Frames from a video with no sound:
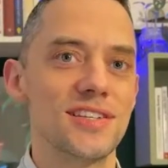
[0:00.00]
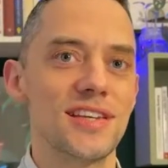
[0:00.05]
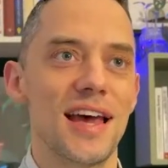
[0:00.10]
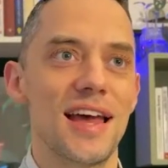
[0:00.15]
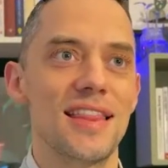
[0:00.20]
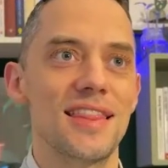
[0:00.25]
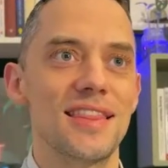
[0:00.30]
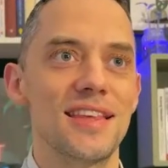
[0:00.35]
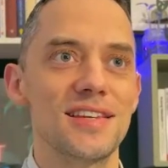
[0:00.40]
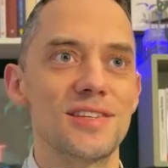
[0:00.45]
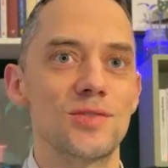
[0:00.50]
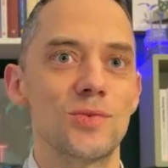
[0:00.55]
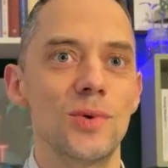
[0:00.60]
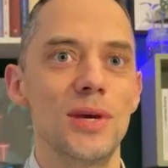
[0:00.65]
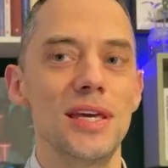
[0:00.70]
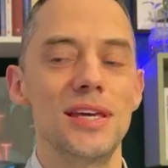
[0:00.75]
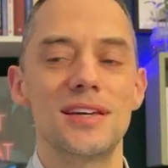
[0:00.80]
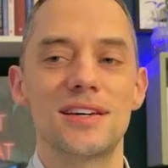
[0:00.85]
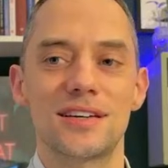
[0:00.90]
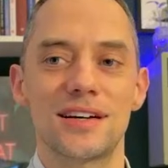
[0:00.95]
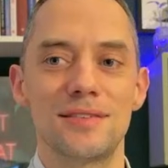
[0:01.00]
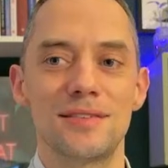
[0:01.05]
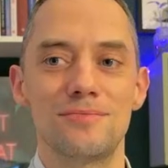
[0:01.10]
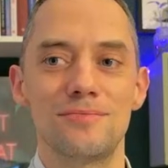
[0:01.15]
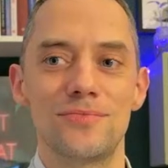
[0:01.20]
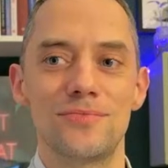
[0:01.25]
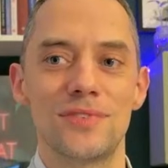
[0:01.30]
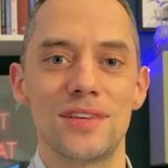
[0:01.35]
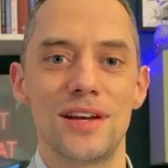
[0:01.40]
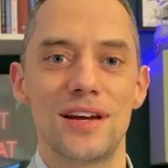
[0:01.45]
And this week,
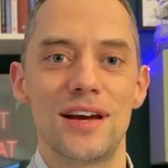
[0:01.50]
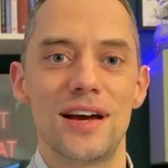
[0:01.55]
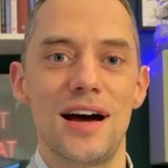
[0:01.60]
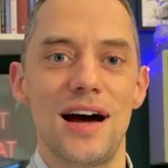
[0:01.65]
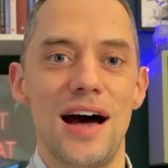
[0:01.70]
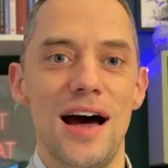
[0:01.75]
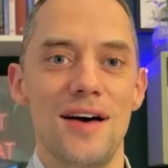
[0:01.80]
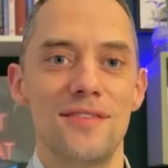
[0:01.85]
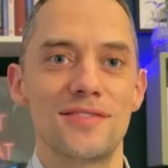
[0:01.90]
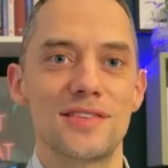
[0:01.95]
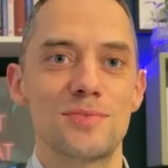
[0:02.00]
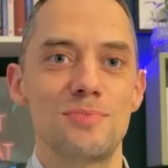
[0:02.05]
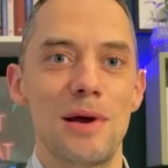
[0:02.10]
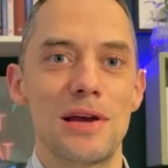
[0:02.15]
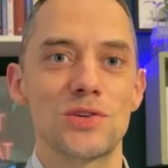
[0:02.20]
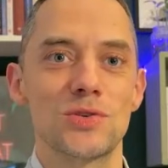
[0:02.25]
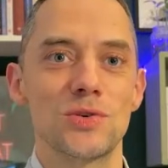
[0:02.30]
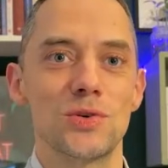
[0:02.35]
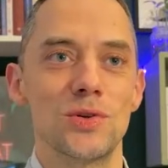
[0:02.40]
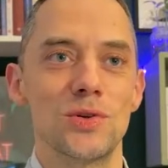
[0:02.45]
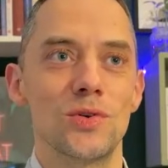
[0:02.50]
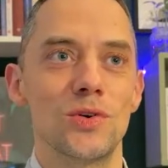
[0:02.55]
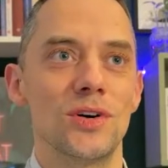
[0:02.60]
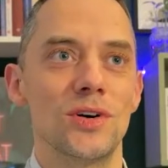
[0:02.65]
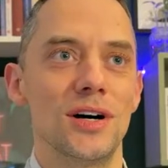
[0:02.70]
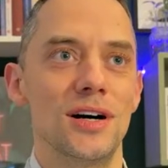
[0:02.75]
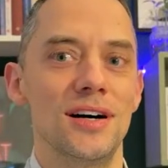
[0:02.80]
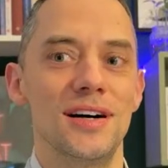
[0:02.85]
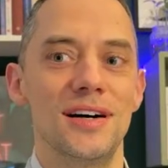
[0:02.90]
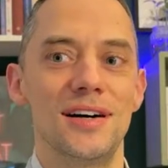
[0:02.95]
I have a
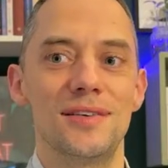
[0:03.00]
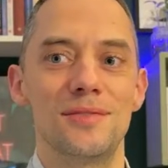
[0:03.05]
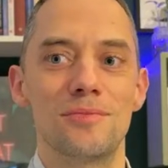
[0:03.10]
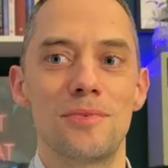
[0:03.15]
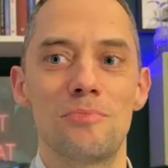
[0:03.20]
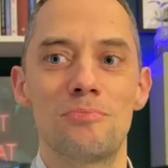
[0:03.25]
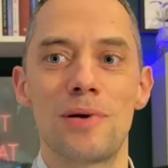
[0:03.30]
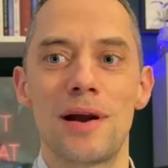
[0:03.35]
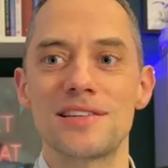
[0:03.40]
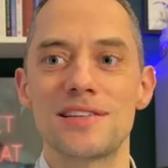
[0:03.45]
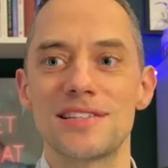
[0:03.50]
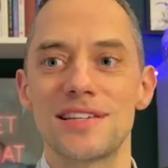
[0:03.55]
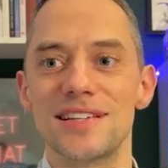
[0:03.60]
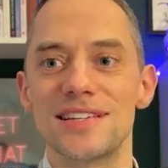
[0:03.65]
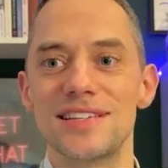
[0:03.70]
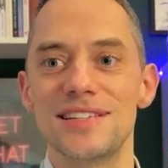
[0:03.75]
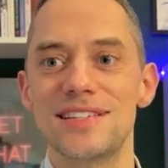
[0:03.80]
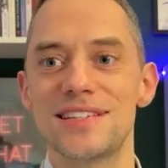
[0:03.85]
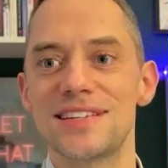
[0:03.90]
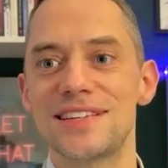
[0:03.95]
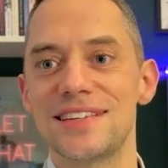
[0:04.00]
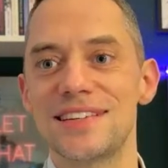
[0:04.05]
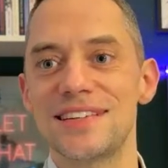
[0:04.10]
special present.